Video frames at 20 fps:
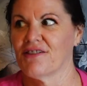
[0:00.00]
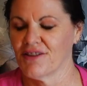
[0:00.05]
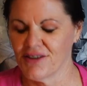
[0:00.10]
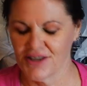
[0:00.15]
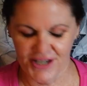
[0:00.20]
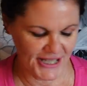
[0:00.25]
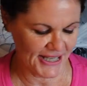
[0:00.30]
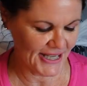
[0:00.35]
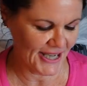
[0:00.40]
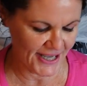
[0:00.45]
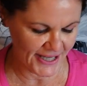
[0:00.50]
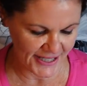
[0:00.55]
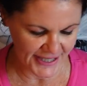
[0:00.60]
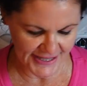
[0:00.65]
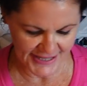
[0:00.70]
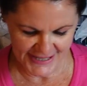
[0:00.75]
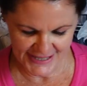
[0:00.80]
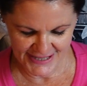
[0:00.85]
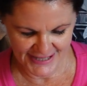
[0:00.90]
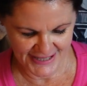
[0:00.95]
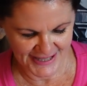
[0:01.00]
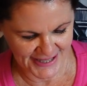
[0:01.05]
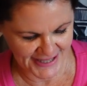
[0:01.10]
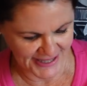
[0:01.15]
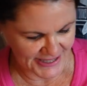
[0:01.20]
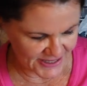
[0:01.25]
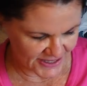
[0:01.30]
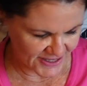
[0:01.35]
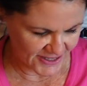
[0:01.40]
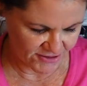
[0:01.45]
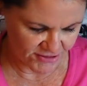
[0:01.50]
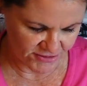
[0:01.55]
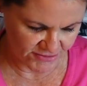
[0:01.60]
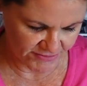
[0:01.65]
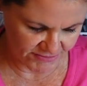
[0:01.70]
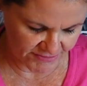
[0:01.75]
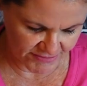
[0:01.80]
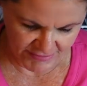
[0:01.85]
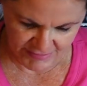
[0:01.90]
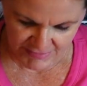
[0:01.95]
These ones are really
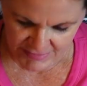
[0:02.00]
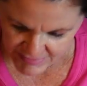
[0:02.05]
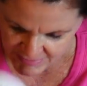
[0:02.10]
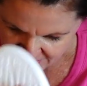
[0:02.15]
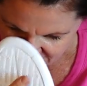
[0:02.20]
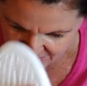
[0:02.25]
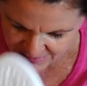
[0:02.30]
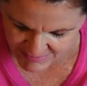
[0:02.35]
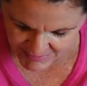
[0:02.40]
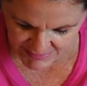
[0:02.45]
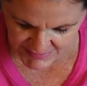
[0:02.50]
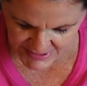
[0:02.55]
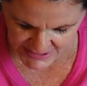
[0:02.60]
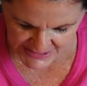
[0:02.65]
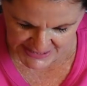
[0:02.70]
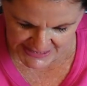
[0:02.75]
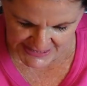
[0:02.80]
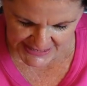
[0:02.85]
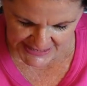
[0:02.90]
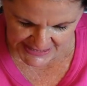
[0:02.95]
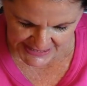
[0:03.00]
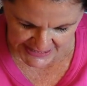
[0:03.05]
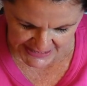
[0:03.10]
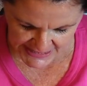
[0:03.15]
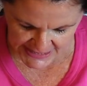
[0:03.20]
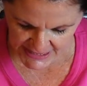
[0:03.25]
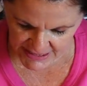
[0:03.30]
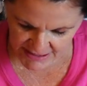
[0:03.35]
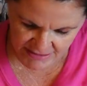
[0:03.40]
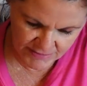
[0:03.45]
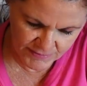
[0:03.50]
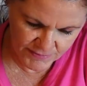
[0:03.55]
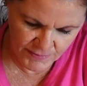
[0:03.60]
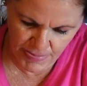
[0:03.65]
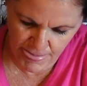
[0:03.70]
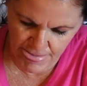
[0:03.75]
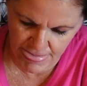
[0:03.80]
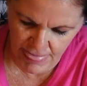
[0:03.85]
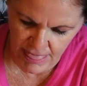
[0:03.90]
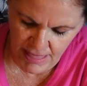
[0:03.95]
flat shoes.
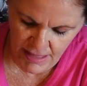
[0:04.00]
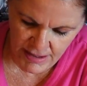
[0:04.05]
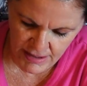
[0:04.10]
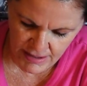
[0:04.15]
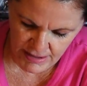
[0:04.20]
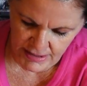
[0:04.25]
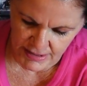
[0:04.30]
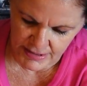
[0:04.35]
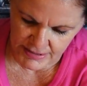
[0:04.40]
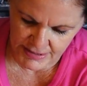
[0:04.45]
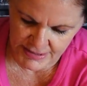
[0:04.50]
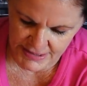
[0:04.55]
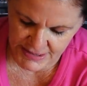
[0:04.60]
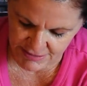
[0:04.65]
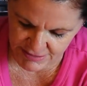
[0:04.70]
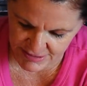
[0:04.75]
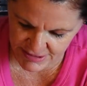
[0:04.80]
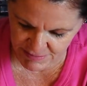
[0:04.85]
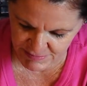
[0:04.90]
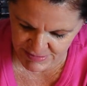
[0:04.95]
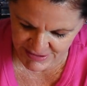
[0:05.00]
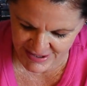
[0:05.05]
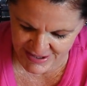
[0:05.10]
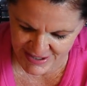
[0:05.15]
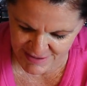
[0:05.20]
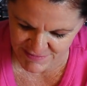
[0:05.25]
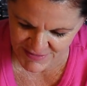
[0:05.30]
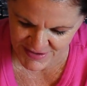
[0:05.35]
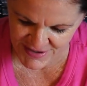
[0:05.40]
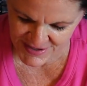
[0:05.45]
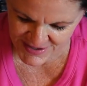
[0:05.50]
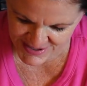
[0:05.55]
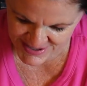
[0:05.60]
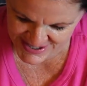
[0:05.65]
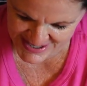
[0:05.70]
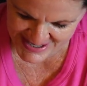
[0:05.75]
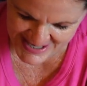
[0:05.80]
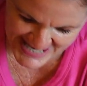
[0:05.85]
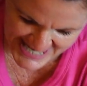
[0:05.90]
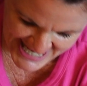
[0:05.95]
I thought they'd be great for the beach
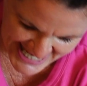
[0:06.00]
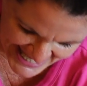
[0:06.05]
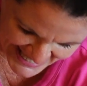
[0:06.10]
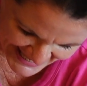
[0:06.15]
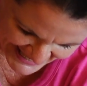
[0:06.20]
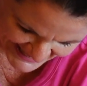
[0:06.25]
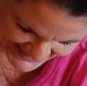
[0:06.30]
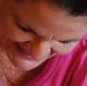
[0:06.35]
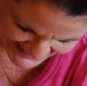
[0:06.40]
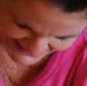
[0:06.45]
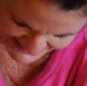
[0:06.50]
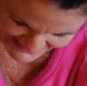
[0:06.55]
and in the